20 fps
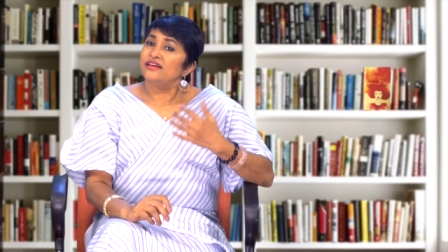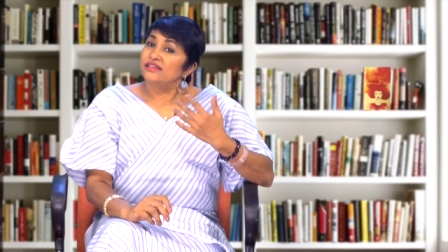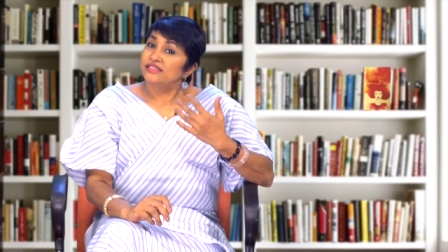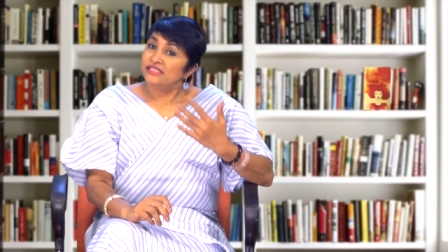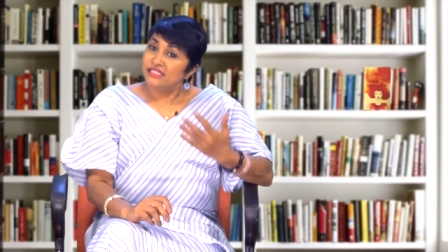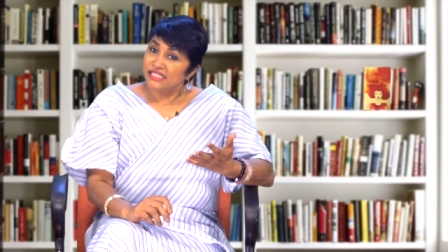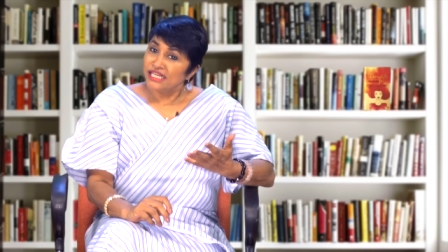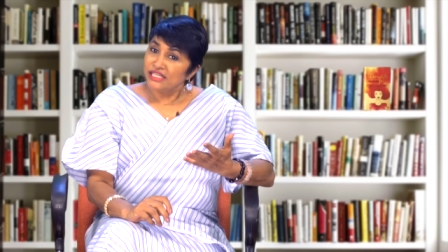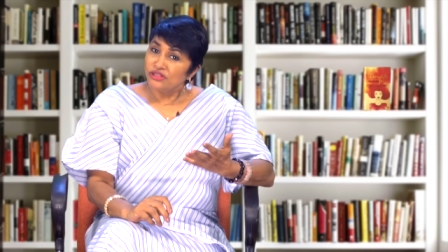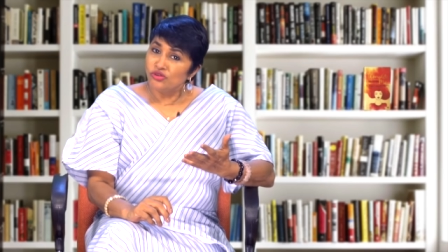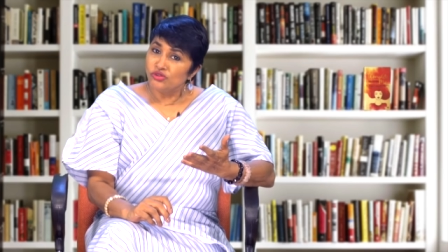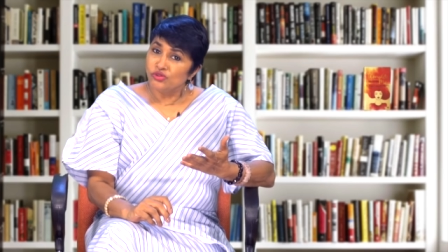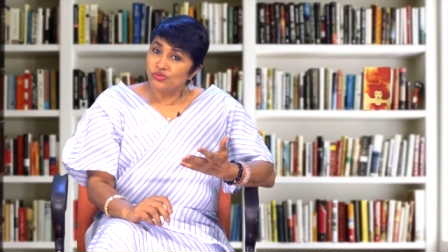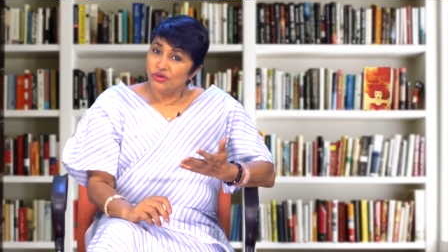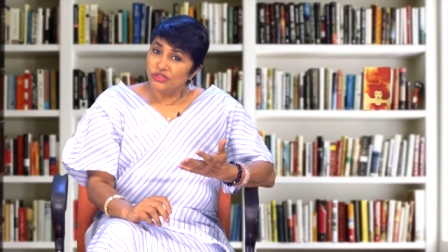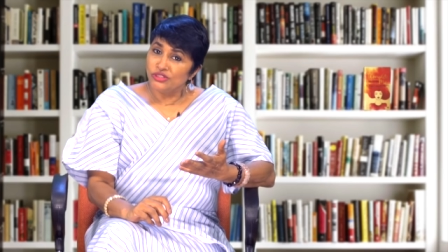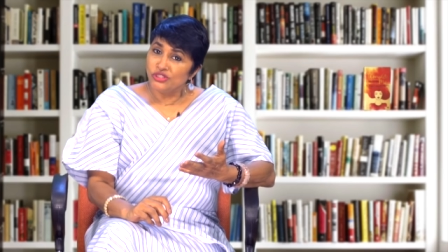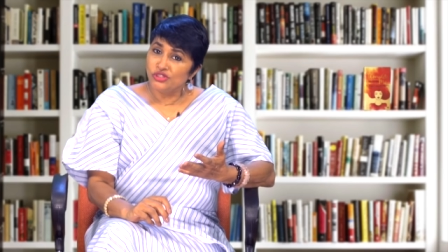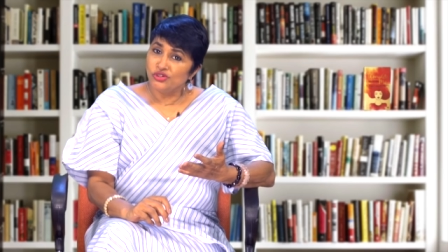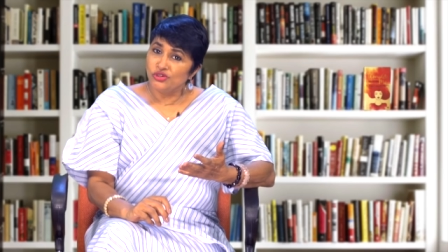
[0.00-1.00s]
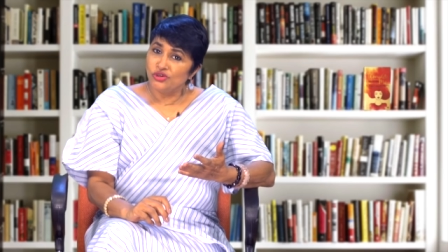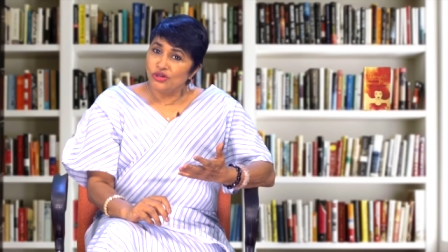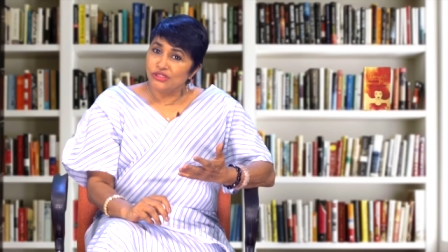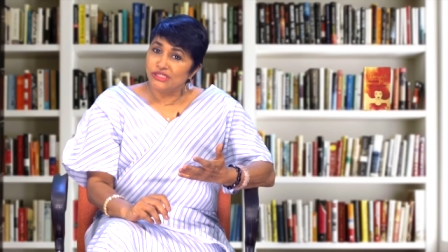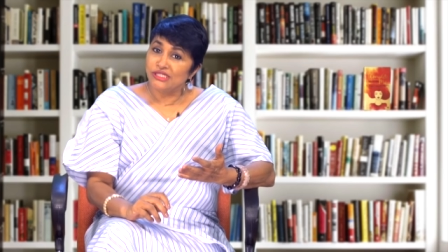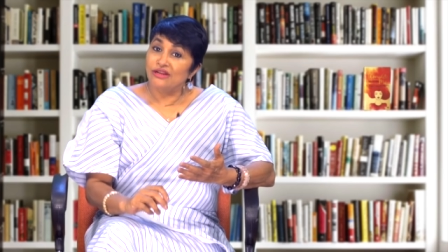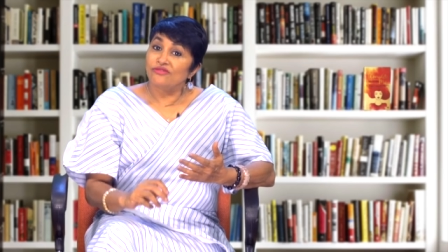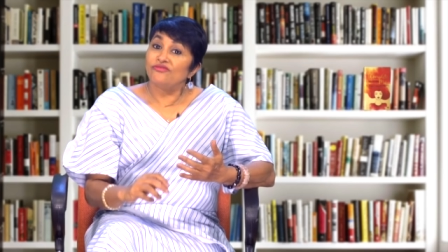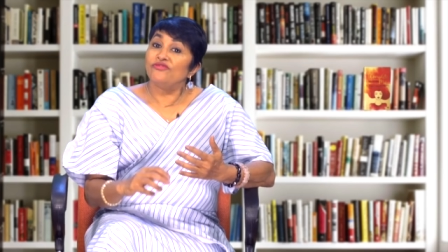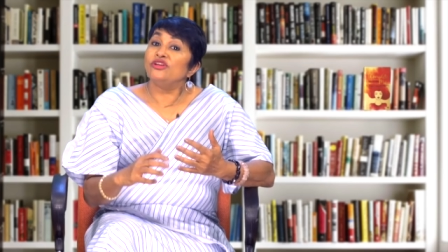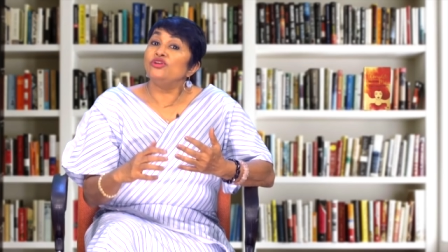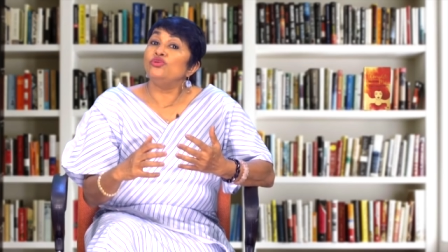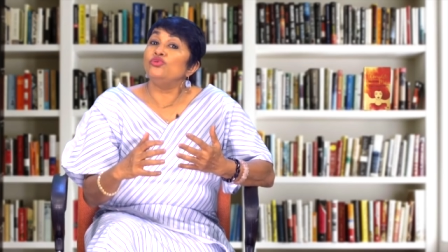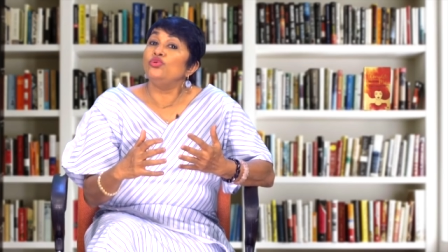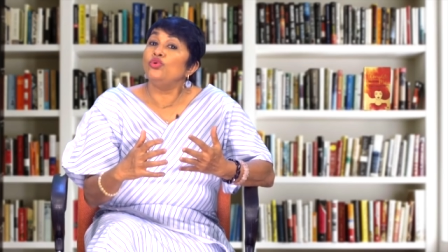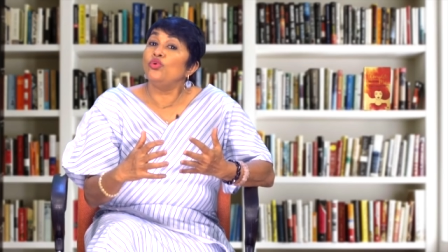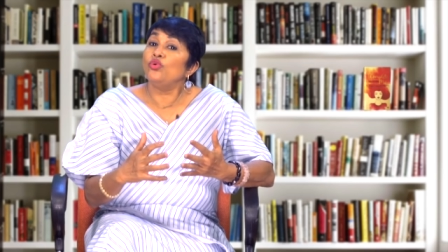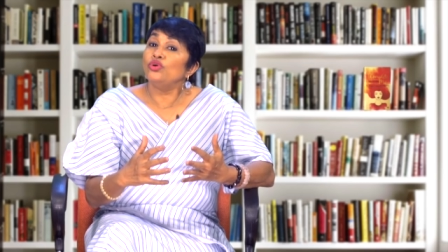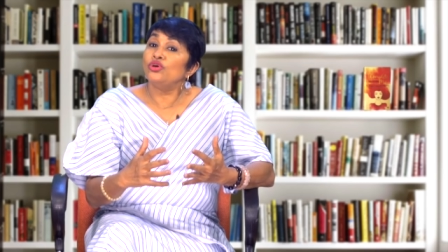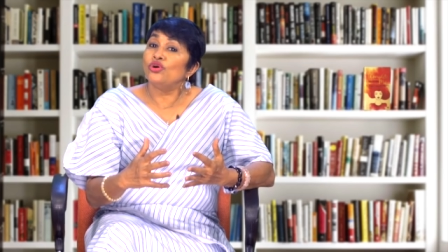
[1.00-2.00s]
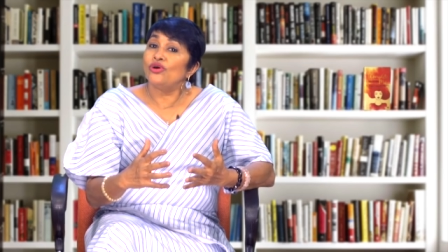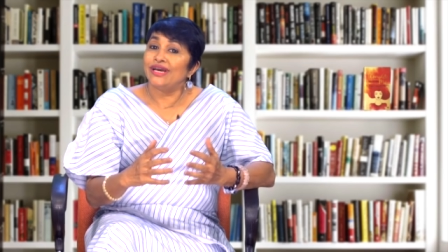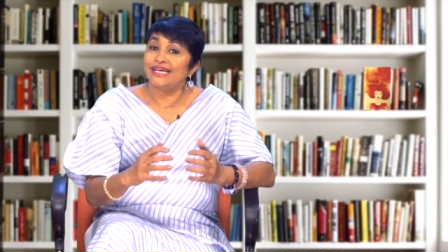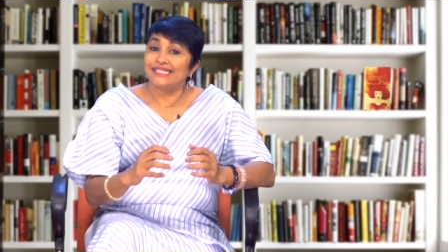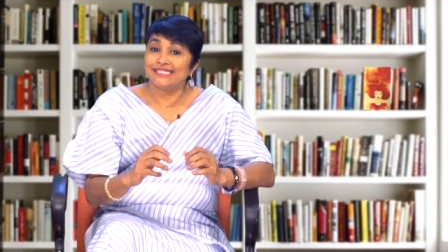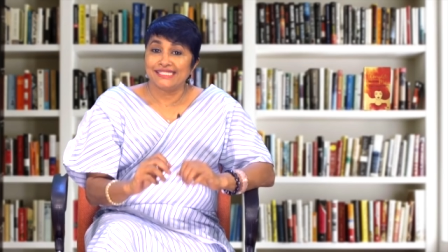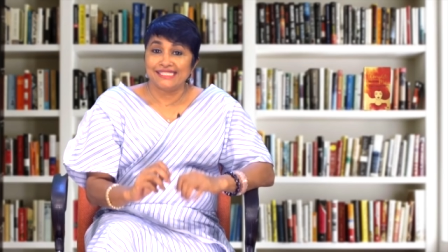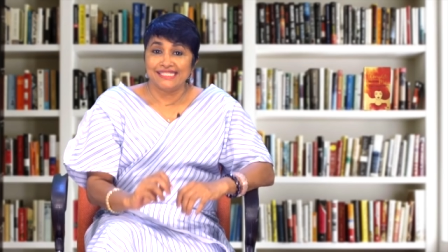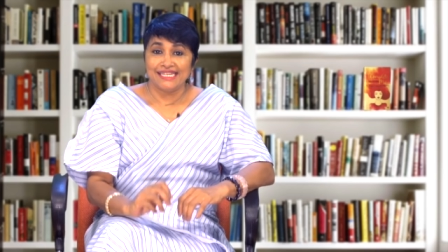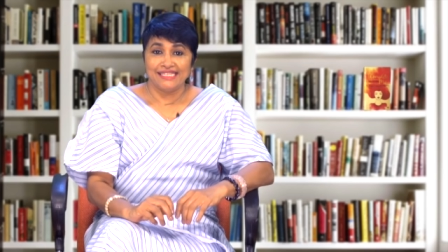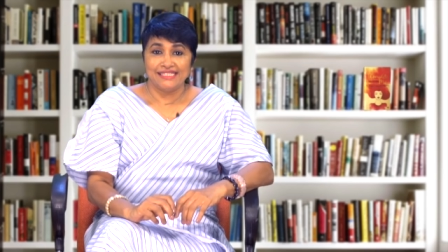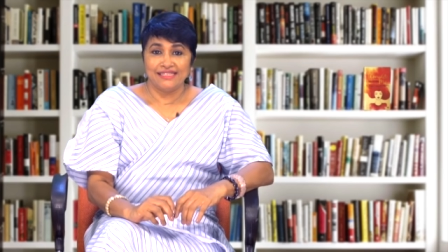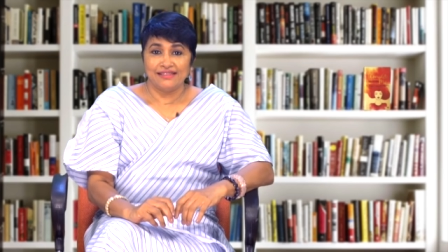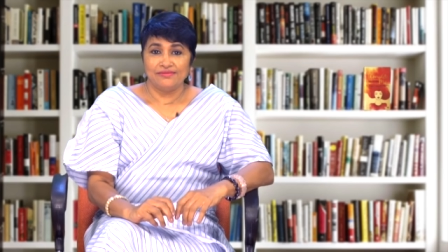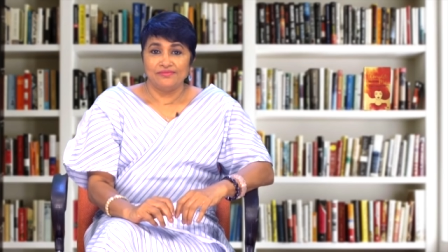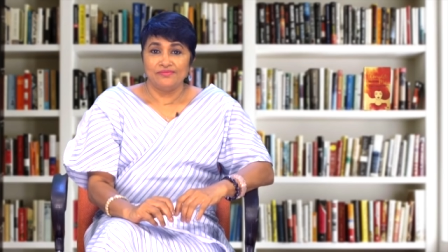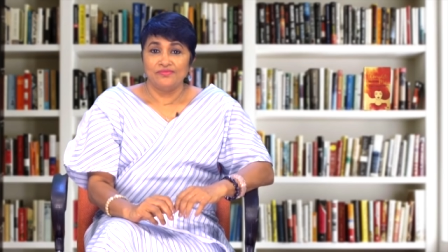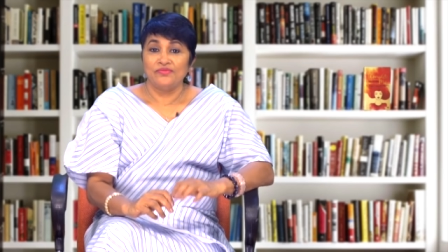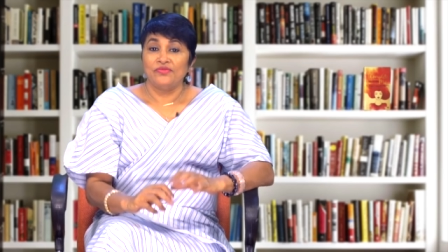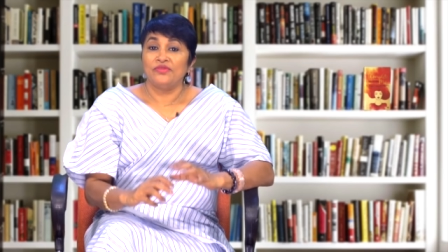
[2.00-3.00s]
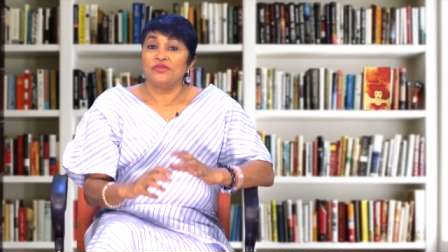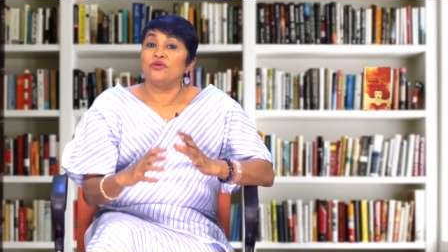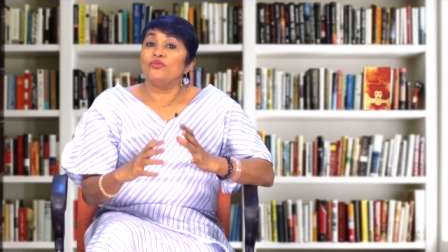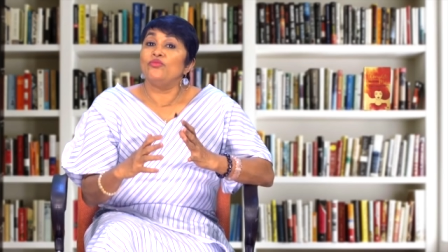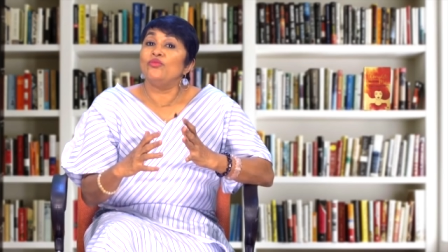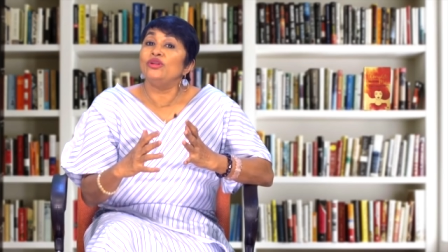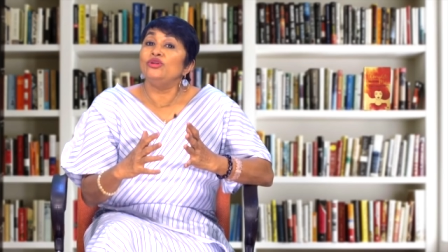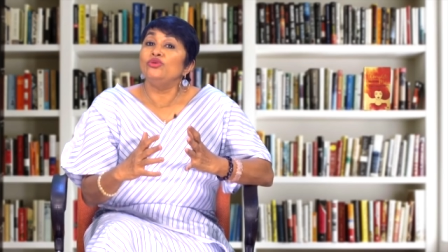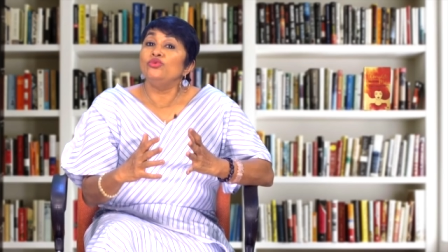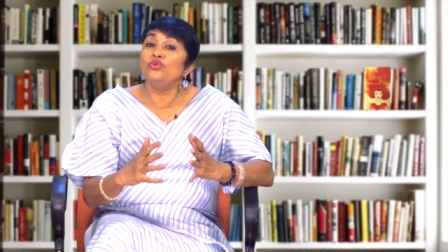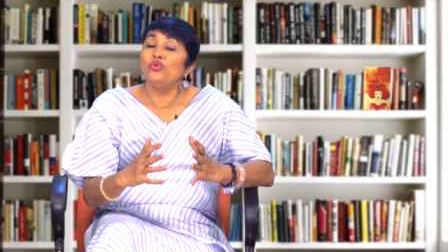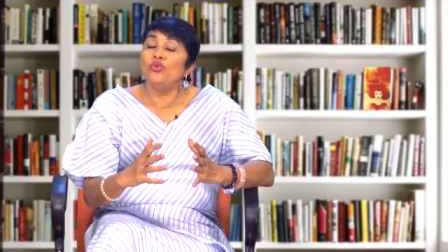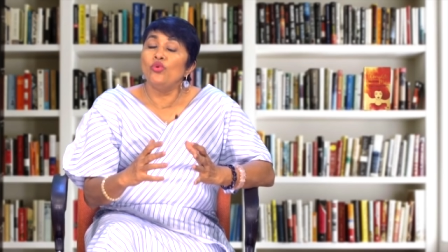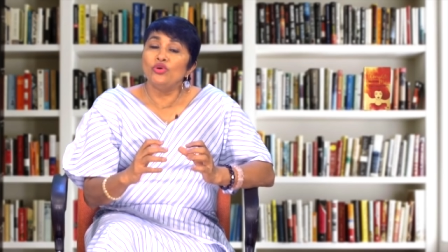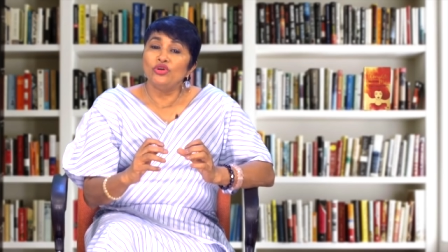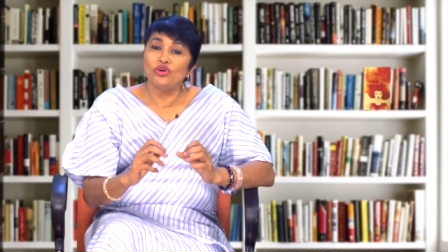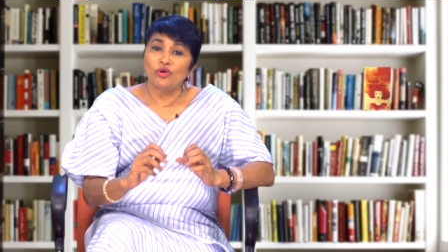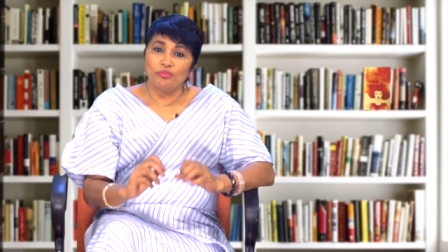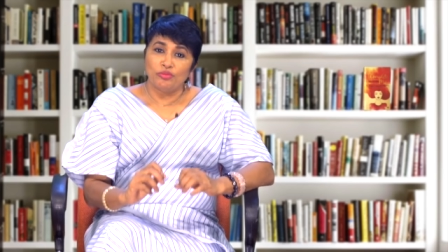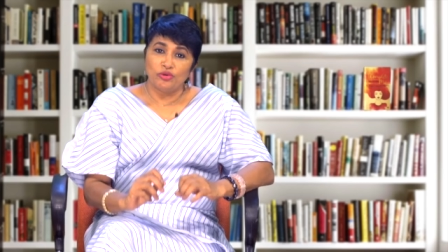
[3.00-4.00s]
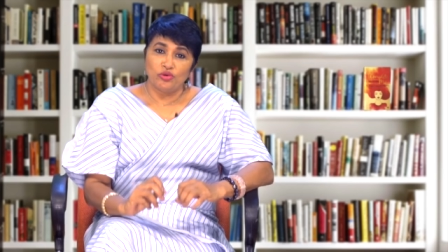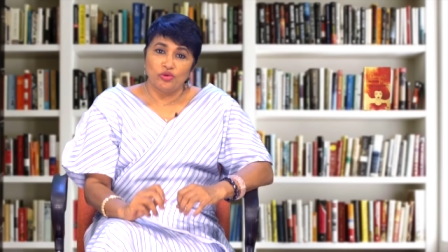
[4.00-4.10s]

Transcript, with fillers: Say those words to yourself when you know you're hesitating, when you know you're